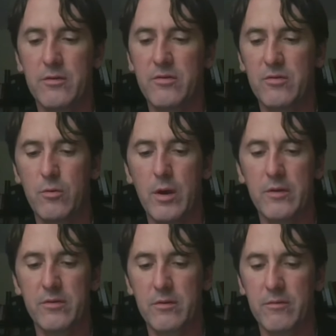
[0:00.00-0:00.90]

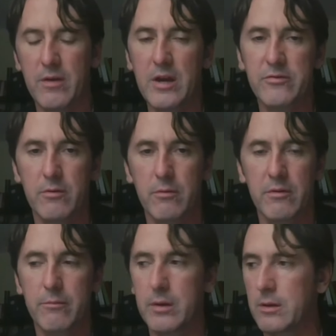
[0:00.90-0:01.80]
Suez invasion would
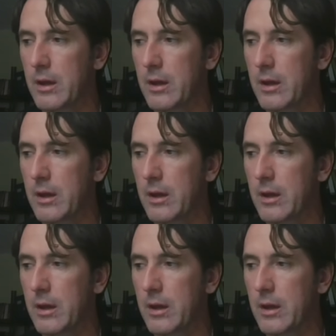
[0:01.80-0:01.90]
have been